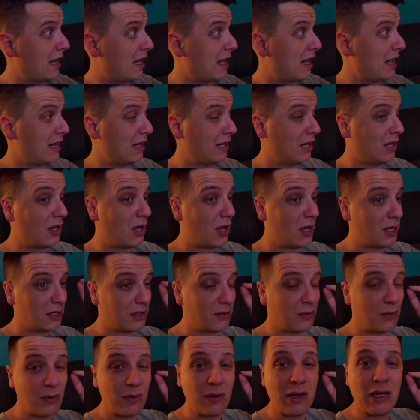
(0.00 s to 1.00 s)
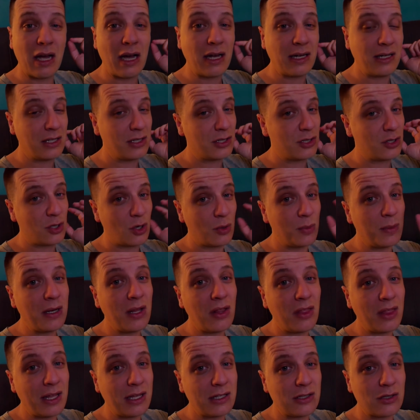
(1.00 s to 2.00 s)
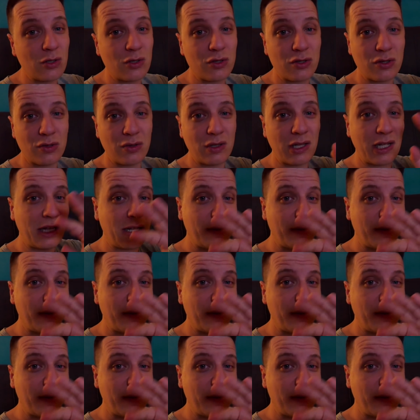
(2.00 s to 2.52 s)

I did so many things also,